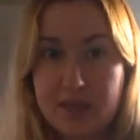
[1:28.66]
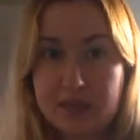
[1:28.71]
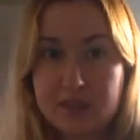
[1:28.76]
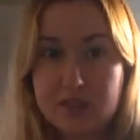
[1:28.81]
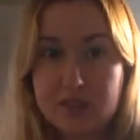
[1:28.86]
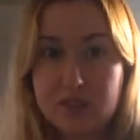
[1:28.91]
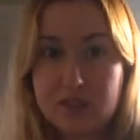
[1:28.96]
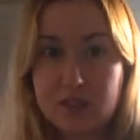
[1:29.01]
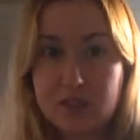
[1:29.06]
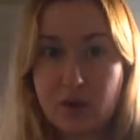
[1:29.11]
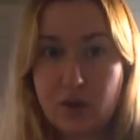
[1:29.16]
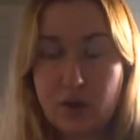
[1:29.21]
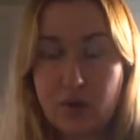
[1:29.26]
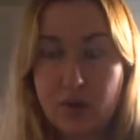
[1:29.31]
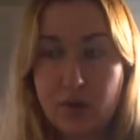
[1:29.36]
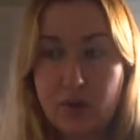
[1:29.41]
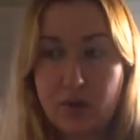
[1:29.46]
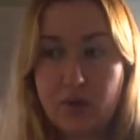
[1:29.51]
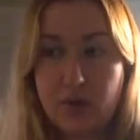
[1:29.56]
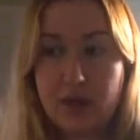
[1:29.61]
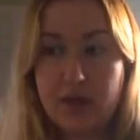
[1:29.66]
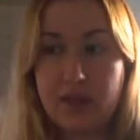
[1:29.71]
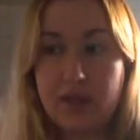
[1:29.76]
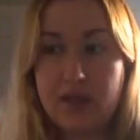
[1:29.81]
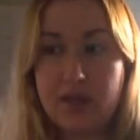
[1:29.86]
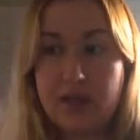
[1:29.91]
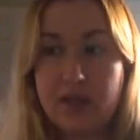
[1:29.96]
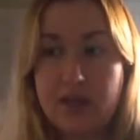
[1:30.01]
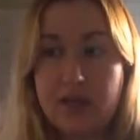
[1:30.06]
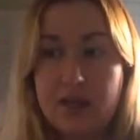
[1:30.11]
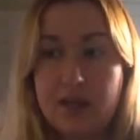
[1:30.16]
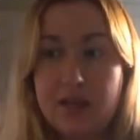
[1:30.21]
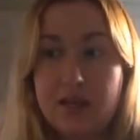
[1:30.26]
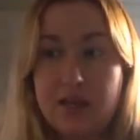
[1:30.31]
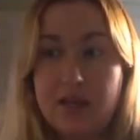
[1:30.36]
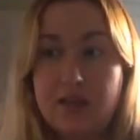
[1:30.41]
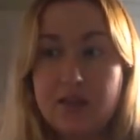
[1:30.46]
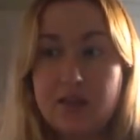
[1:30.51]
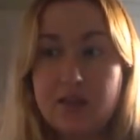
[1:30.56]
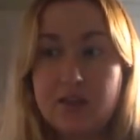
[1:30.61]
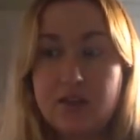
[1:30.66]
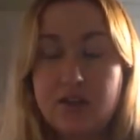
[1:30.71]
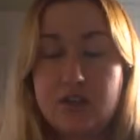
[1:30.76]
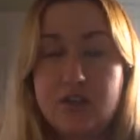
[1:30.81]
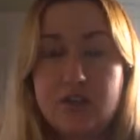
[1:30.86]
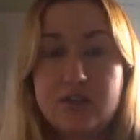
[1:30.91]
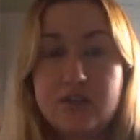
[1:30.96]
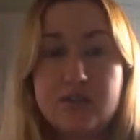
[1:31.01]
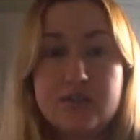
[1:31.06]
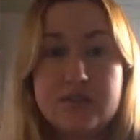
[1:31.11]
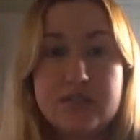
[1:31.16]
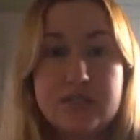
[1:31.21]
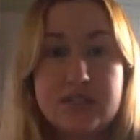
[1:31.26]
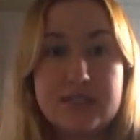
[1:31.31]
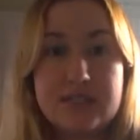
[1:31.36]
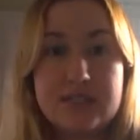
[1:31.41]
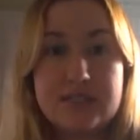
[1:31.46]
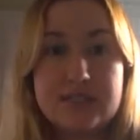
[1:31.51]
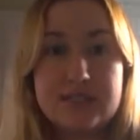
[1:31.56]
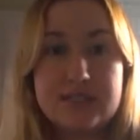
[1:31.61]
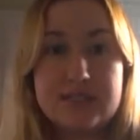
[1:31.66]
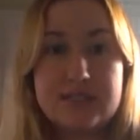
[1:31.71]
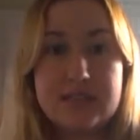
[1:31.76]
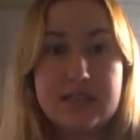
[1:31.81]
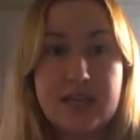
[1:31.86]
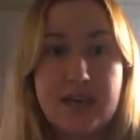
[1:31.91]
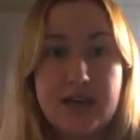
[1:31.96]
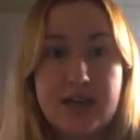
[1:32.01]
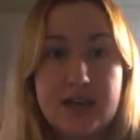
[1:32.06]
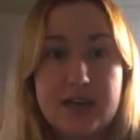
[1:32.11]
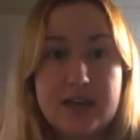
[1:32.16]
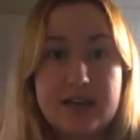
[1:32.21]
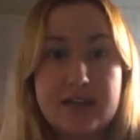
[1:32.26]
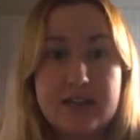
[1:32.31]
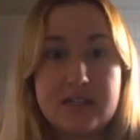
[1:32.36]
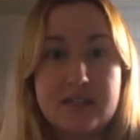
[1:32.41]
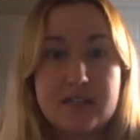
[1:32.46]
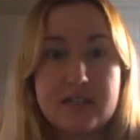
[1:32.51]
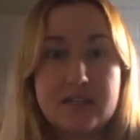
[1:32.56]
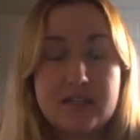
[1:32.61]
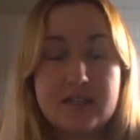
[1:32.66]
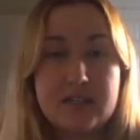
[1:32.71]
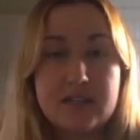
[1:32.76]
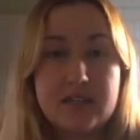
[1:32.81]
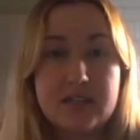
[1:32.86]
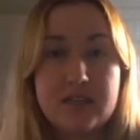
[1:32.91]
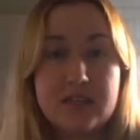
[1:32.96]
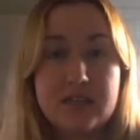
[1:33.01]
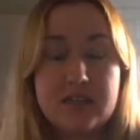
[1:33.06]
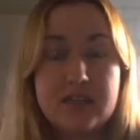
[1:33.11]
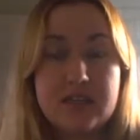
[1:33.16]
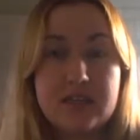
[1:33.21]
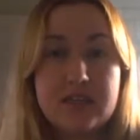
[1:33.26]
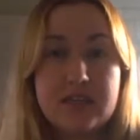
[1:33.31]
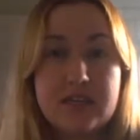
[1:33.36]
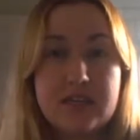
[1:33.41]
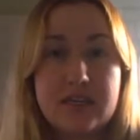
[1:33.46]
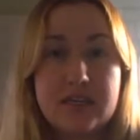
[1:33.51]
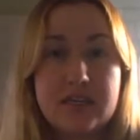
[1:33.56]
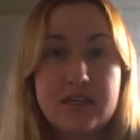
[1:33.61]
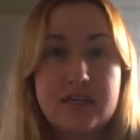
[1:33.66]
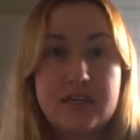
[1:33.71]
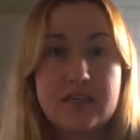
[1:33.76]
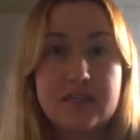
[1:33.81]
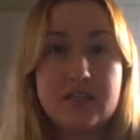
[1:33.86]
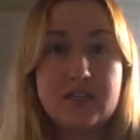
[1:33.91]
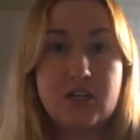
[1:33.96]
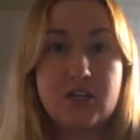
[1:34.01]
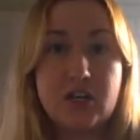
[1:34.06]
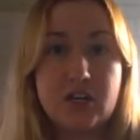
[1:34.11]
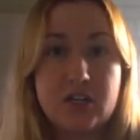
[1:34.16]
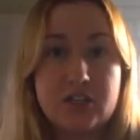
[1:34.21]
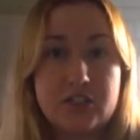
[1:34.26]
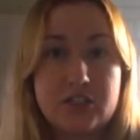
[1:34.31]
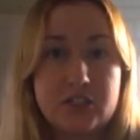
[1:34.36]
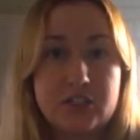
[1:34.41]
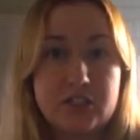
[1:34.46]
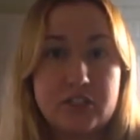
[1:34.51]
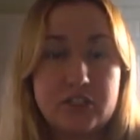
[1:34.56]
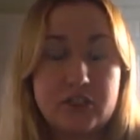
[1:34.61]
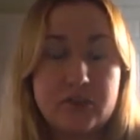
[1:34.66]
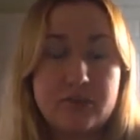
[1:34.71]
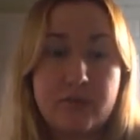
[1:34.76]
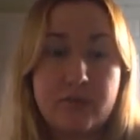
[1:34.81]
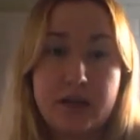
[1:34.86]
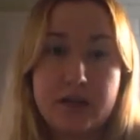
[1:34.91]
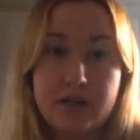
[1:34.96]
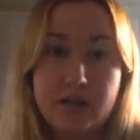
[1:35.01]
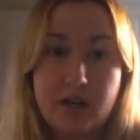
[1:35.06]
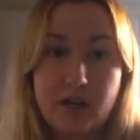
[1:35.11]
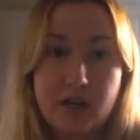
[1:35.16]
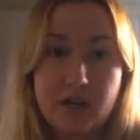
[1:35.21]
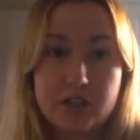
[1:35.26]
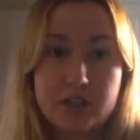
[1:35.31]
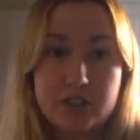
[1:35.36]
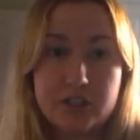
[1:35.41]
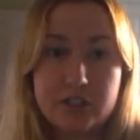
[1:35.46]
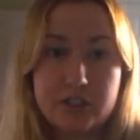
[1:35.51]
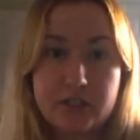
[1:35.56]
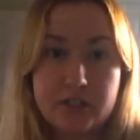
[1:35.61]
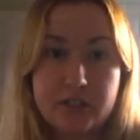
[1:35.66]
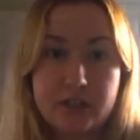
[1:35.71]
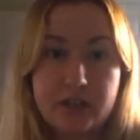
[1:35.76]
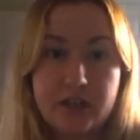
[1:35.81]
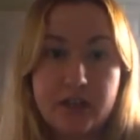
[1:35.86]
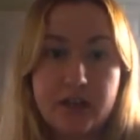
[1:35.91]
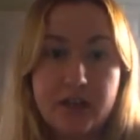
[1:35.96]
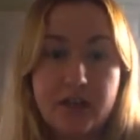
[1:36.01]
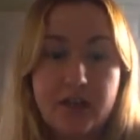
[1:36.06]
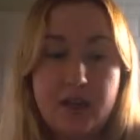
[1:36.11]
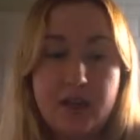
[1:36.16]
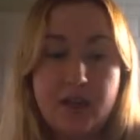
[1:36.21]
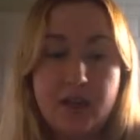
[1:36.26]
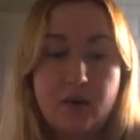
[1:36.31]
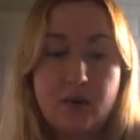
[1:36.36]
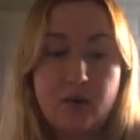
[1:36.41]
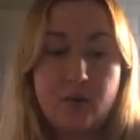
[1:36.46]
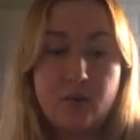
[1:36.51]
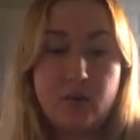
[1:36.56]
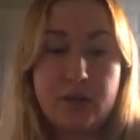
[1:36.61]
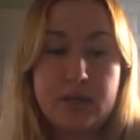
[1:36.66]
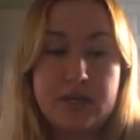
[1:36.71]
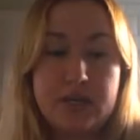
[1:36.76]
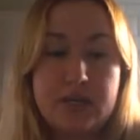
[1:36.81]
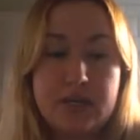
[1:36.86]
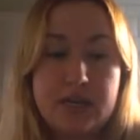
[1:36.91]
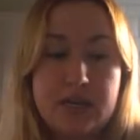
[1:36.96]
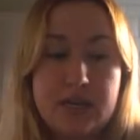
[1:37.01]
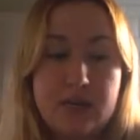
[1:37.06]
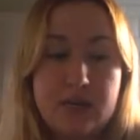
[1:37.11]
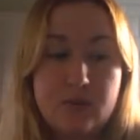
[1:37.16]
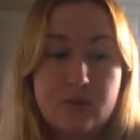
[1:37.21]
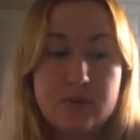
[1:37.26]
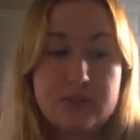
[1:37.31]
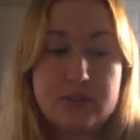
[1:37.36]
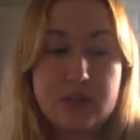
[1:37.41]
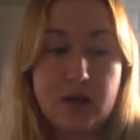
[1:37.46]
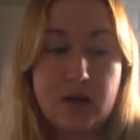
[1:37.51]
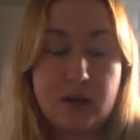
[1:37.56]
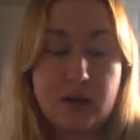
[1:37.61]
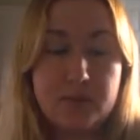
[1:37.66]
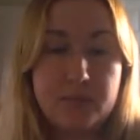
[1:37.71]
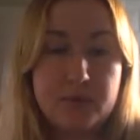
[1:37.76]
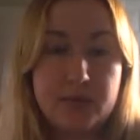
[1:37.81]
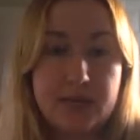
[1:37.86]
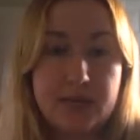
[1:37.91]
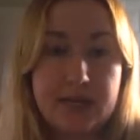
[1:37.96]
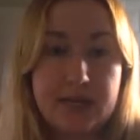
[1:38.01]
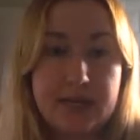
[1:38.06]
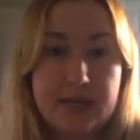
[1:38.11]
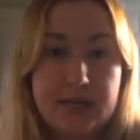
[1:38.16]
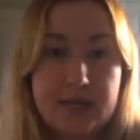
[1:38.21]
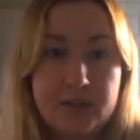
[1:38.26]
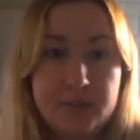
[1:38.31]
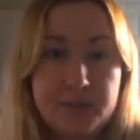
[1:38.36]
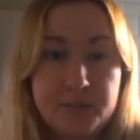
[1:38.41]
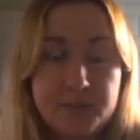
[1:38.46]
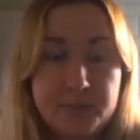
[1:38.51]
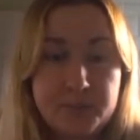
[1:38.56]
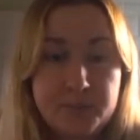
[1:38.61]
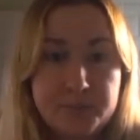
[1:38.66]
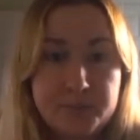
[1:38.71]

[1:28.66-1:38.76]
so the good news is that the doctor, my doctor, when he was operating,